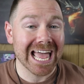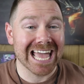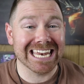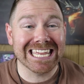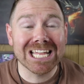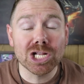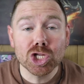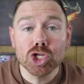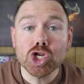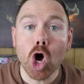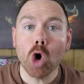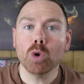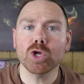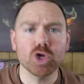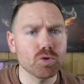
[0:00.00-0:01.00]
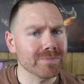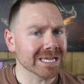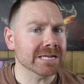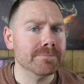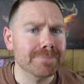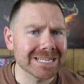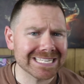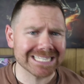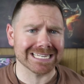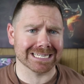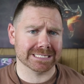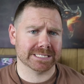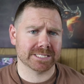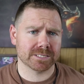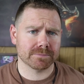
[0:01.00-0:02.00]
and he'll know you mean
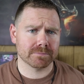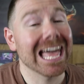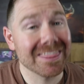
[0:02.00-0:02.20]
business.